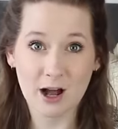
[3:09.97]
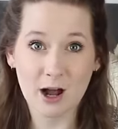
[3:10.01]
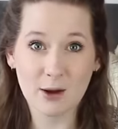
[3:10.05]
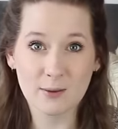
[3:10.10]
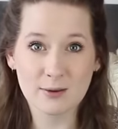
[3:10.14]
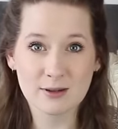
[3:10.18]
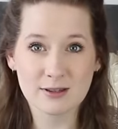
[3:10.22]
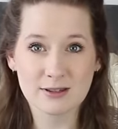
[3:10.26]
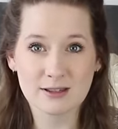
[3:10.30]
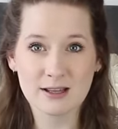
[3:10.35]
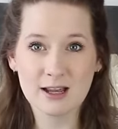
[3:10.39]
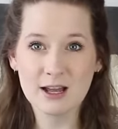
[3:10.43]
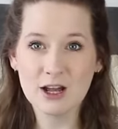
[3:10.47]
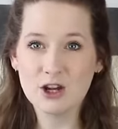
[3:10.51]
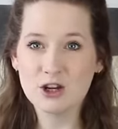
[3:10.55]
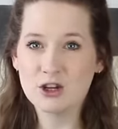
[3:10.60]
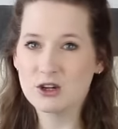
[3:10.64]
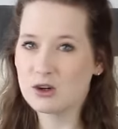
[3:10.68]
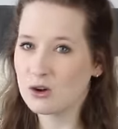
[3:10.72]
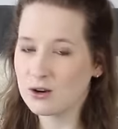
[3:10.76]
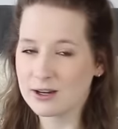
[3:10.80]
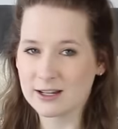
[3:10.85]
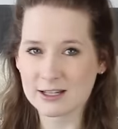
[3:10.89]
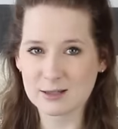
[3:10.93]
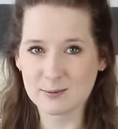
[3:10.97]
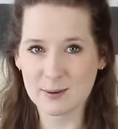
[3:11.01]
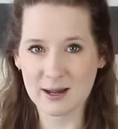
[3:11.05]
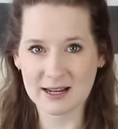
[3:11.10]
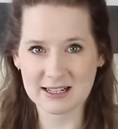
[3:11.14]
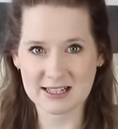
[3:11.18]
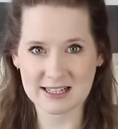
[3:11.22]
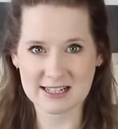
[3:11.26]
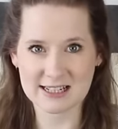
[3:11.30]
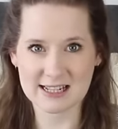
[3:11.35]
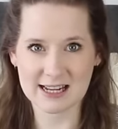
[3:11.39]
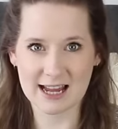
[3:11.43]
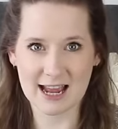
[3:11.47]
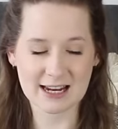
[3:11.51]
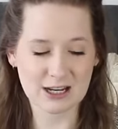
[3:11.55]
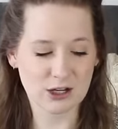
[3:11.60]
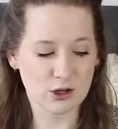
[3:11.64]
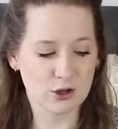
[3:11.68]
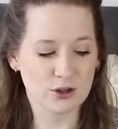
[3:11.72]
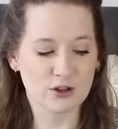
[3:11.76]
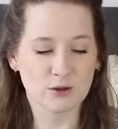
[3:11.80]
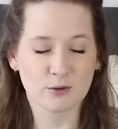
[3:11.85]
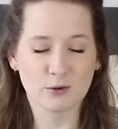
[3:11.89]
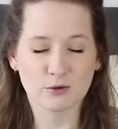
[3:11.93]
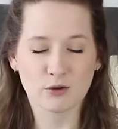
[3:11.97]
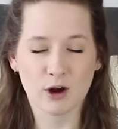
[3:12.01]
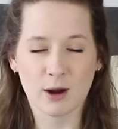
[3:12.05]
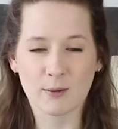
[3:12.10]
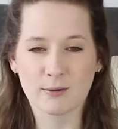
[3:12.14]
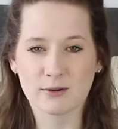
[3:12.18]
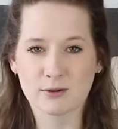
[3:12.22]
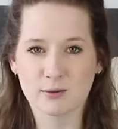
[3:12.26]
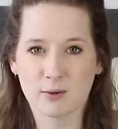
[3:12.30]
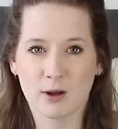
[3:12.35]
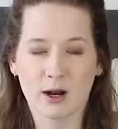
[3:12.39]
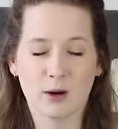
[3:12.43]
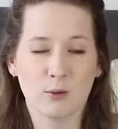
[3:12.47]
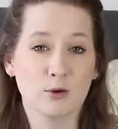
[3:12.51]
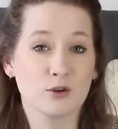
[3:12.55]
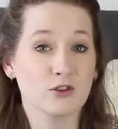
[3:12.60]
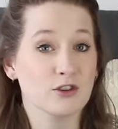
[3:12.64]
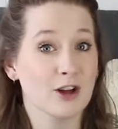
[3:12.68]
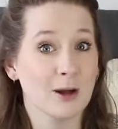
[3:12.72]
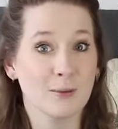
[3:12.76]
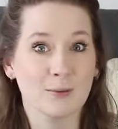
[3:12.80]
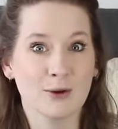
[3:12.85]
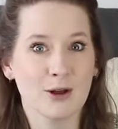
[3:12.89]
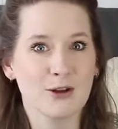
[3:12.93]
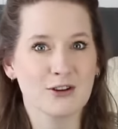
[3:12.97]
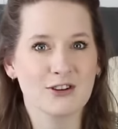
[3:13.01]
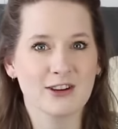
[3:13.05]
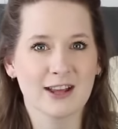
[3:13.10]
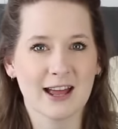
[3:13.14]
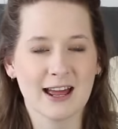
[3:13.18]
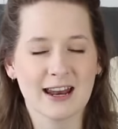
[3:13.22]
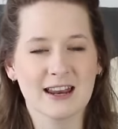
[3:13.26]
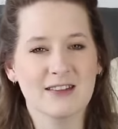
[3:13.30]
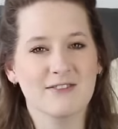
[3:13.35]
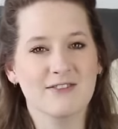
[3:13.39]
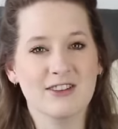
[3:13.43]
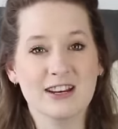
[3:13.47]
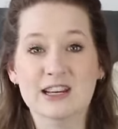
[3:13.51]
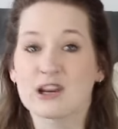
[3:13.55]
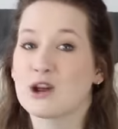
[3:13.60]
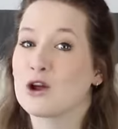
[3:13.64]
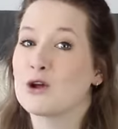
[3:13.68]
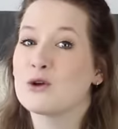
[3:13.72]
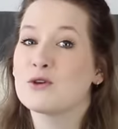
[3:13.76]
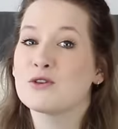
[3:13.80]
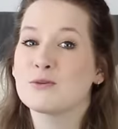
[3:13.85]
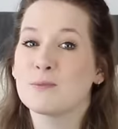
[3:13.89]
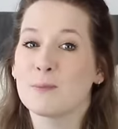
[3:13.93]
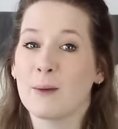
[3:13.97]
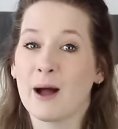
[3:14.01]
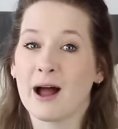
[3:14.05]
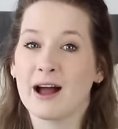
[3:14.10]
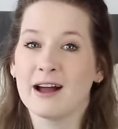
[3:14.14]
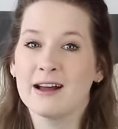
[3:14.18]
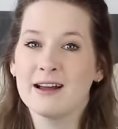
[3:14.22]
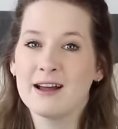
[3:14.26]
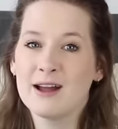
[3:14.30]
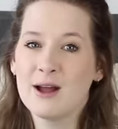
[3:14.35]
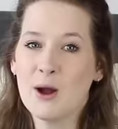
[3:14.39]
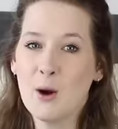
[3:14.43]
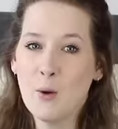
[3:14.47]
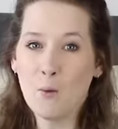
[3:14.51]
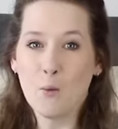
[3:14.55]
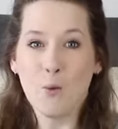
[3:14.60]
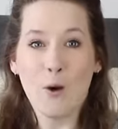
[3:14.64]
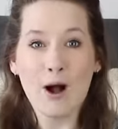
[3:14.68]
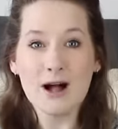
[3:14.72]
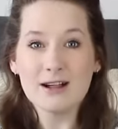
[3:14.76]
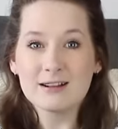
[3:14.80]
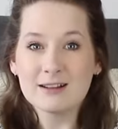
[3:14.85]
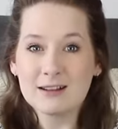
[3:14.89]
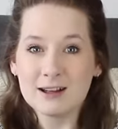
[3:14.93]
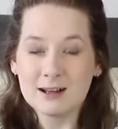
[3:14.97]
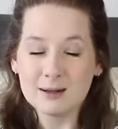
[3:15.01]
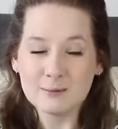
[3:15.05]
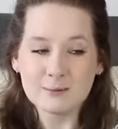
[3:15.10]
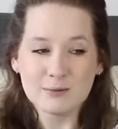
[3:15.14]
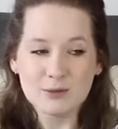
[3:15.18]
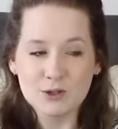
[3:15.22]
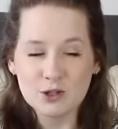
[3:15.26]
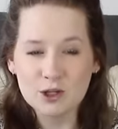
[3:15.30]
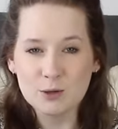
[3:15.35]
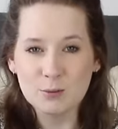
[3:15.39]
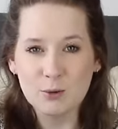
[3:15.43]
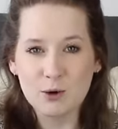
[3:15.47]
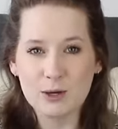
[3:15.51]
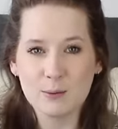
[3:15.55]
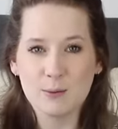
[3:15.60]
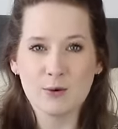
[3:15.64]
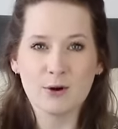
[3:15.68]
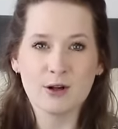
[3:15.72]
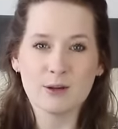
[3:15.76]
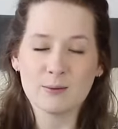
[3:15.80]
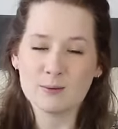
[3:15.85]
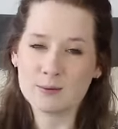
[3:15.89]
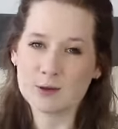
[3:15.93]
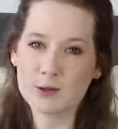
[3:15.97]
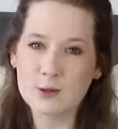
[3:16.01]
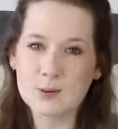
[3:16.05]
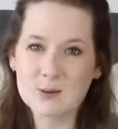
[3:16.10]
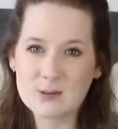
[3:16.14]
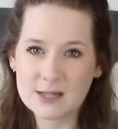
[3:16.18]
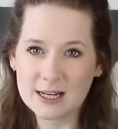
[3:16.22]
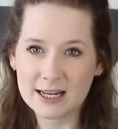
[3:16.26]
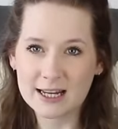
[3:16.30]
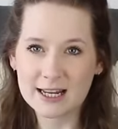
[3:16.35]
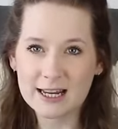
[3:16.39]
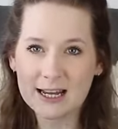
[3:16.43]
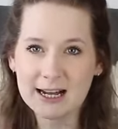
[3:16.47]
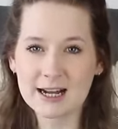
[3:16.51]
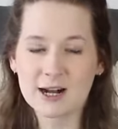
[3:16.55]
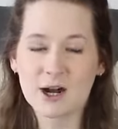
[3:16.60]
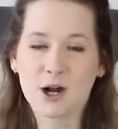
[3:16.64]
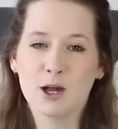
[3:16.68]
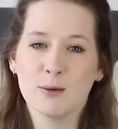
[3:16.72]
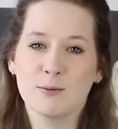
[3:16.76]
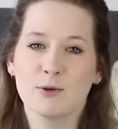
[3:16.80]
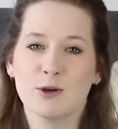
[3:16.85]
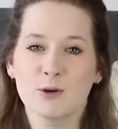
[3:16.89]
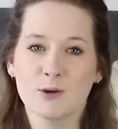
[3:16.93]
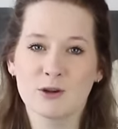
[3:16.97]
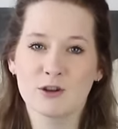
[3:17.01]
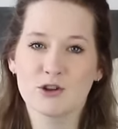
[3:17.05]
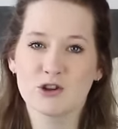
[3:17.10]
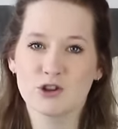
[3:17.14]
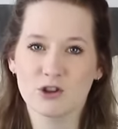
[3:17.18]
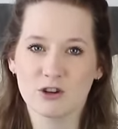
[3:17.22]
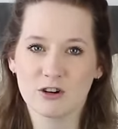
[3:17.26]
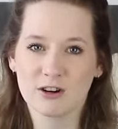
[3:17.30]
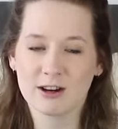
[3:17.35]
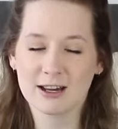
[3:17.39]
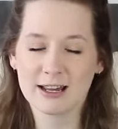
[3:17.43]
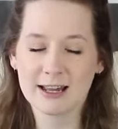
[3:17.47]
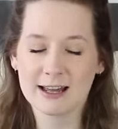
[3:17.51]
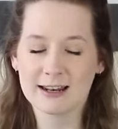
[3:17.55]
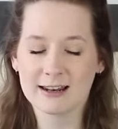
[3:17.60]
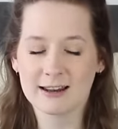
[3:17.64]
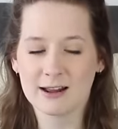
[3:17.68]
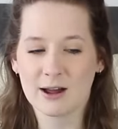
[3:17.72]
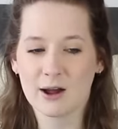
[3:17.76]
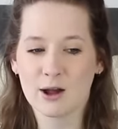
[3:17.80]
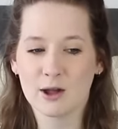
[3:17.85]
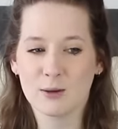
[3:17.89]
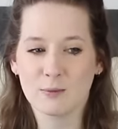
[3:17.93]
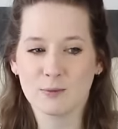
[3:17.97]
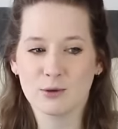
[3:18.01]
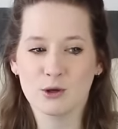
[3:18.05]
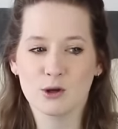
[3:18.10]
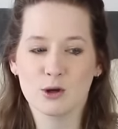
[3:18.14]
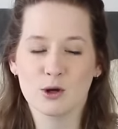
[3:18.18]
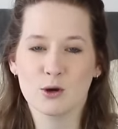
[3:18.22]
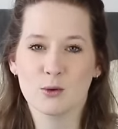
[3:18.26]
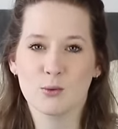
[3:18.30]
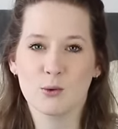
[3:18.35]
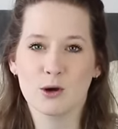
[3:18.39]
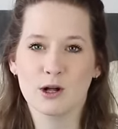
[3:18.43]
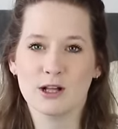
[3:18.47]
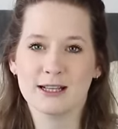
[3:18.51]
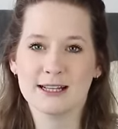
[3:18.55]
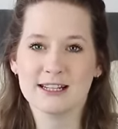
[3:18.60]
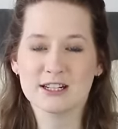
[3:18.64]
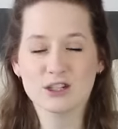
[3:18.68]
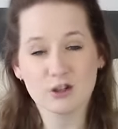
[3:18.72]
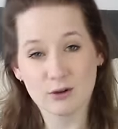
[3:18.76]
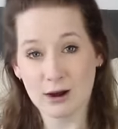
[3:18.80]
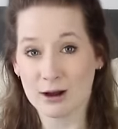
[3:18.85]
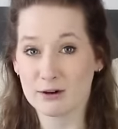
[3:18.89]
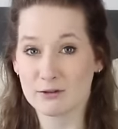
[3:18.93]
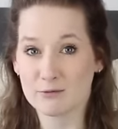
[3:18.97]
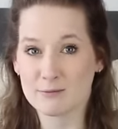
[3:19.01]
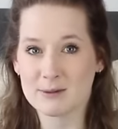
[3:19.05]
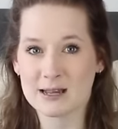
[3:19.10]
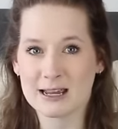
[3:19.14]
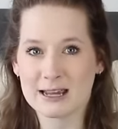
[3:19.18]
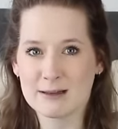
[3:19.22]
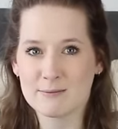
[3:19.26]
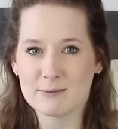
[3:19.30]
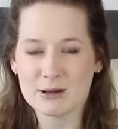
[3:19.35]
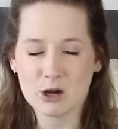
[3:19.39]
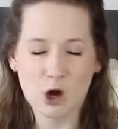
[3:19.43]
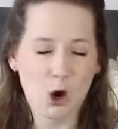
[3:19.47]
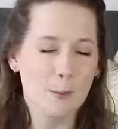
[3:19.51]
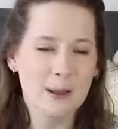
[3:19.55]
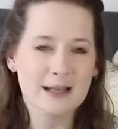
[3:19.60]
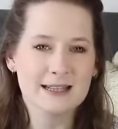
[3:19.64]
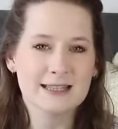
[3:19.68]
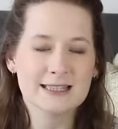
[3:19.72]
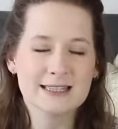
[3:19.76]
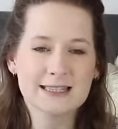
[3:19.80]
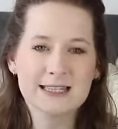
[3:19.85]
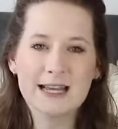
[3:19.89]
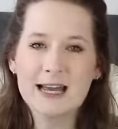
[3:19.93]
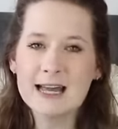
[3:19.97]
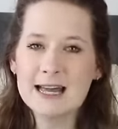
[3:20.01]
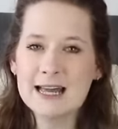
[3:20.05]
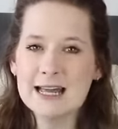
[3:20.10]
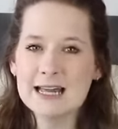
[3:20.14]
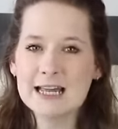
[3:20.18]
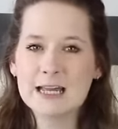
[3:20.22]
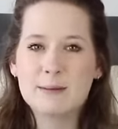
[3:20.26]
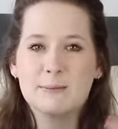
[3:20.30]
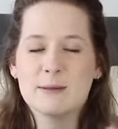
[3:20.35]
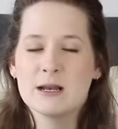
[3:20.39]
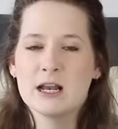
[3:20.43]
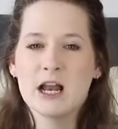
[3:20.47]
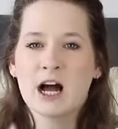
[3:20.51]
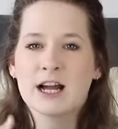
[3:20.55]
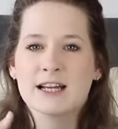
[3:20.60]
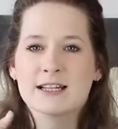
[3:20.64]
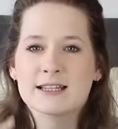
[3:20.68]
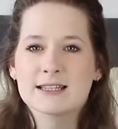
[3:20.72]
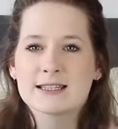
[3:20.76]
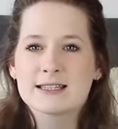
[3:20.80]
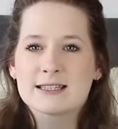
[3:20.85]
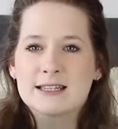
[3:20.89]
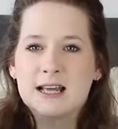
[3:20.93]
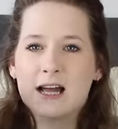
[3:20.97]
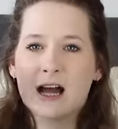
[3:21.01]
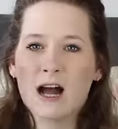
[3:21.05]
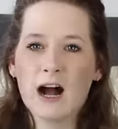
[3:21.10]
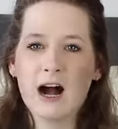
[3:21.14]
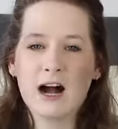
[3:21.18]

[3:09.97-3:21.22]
I was not expecting to get any new subscribers while I wasn't uploading any videos, but welcome to Polly Pocket Beauty. I hope you enjoy and I hope you will interact with me, give me comments, give me likes.